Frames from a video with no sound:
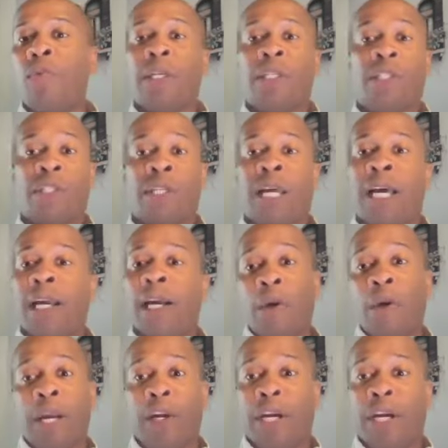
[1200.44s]
which is like,
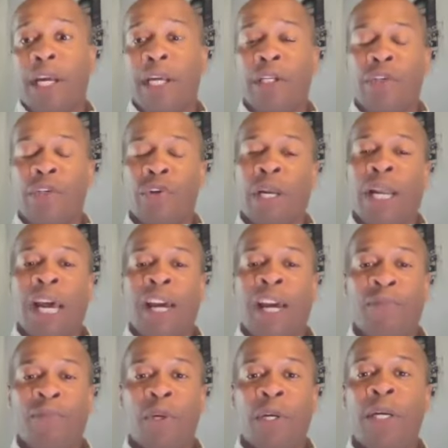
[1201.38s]
okay, you're going to enjoy
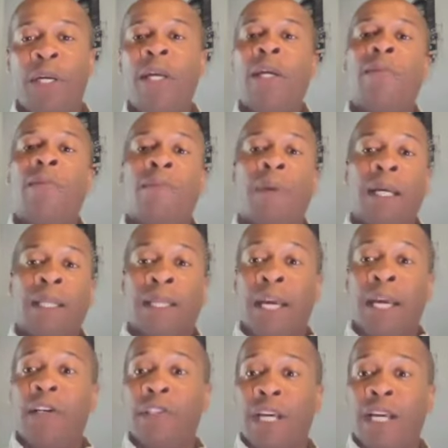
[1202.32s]
life more, but
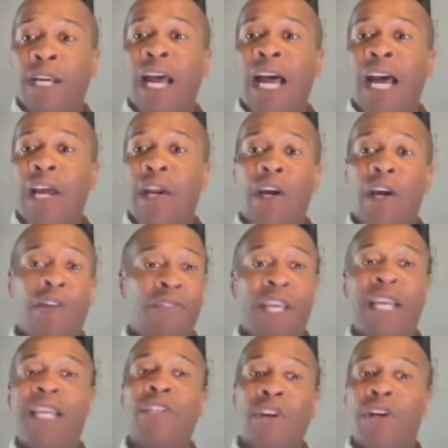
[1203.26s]
there's the con of
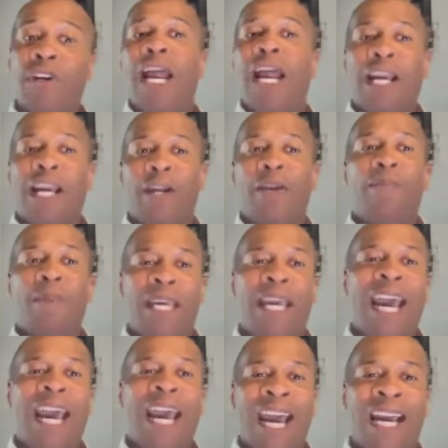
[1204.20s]
things are not going to
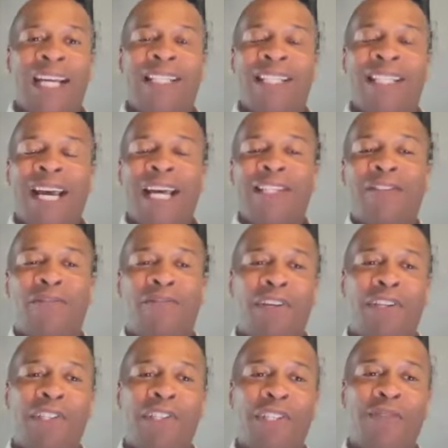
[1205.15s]
be as as
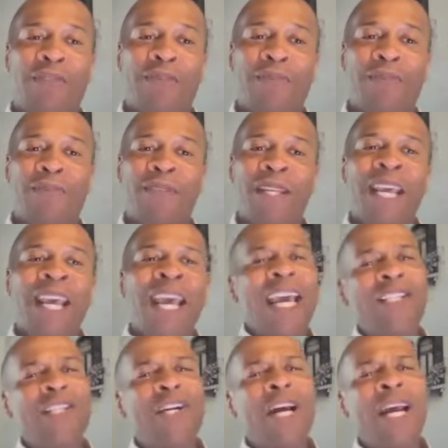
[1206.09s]
efficient.
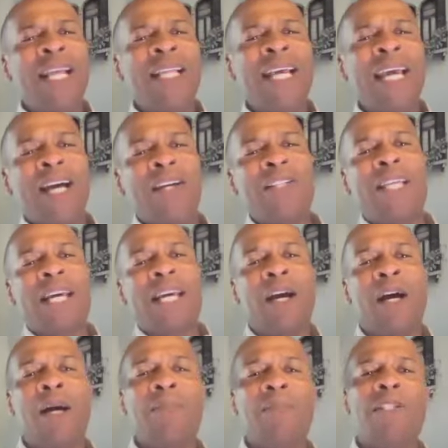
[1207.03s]
Is there anything else that
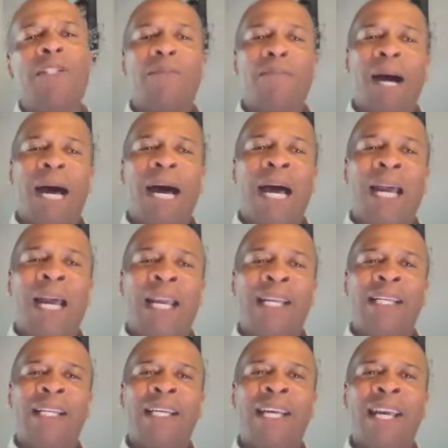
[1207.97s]
comes yeah, they, to
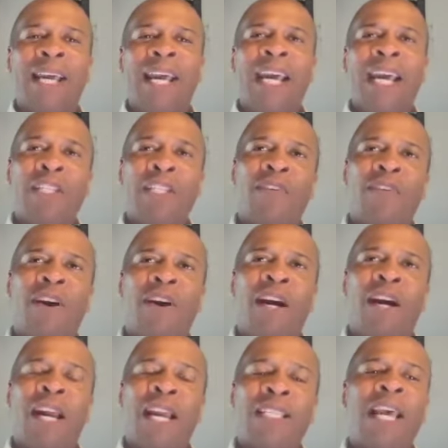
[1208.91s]
mind as
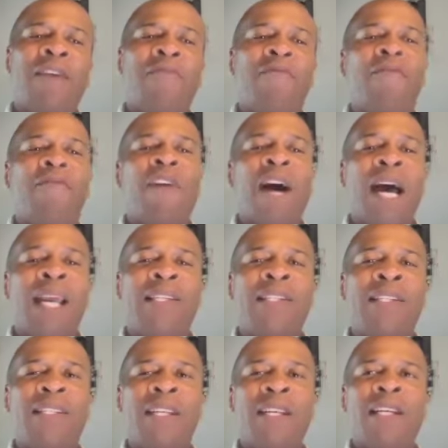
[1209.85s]
far as
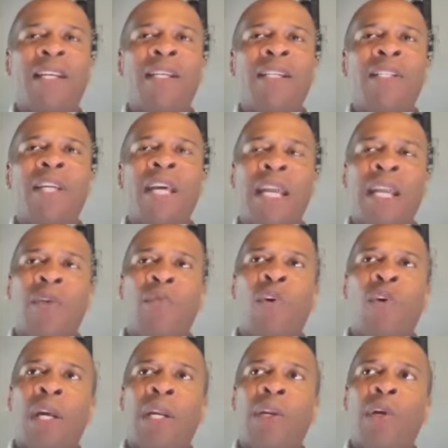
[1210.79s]
advice to
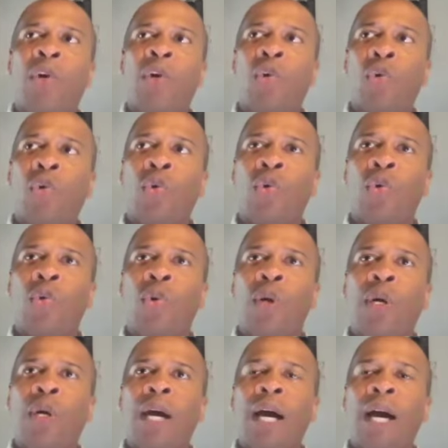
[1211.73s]
anyone who
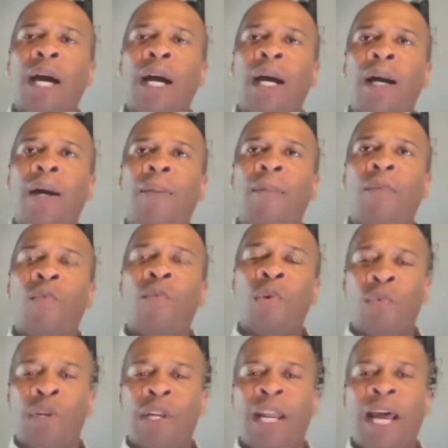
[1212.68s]
um,
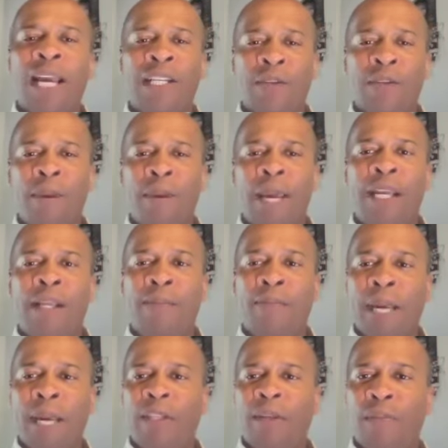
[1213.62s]
would, would like to make
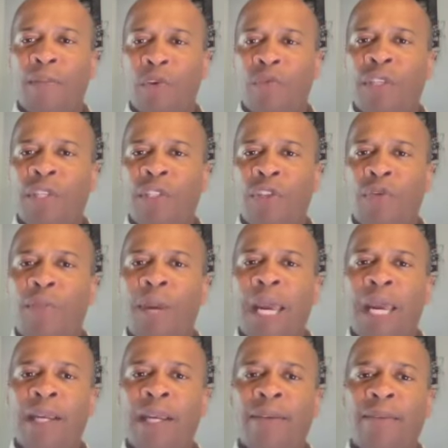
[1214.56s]
make the move that you
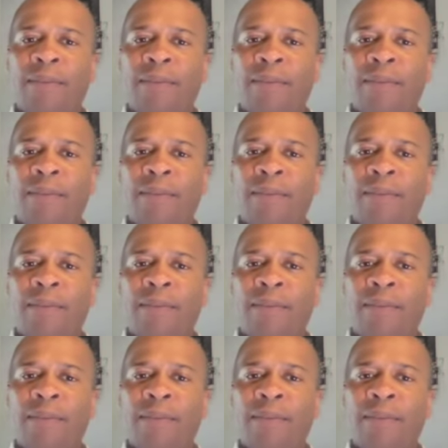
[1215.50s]
made?